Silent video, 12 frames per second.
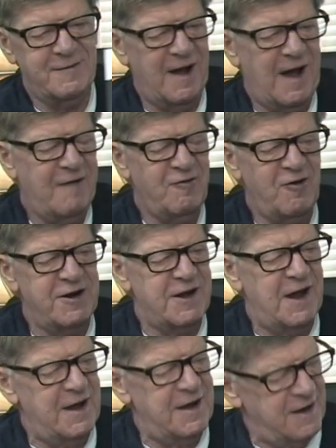I've only
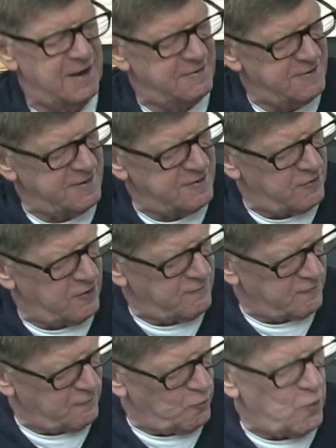got a little
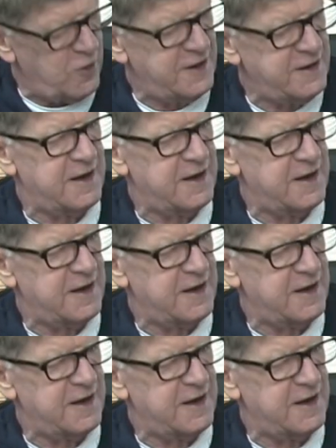over one